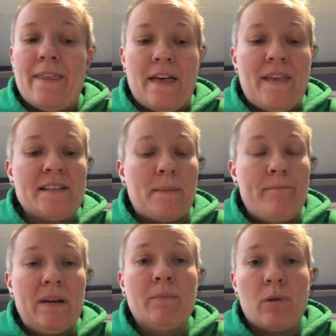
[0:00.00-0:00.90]
and then that's a
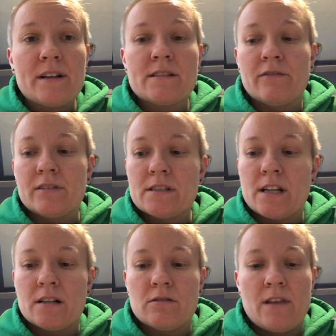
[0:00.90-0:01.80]
big price difference
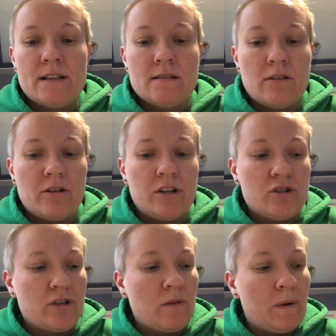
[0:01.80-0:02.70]
there. So that's another
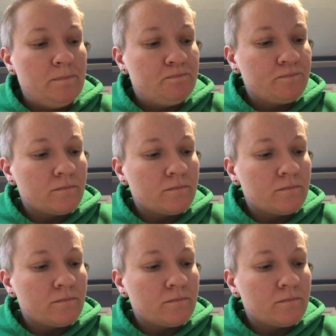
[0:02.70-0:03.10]
interesting one.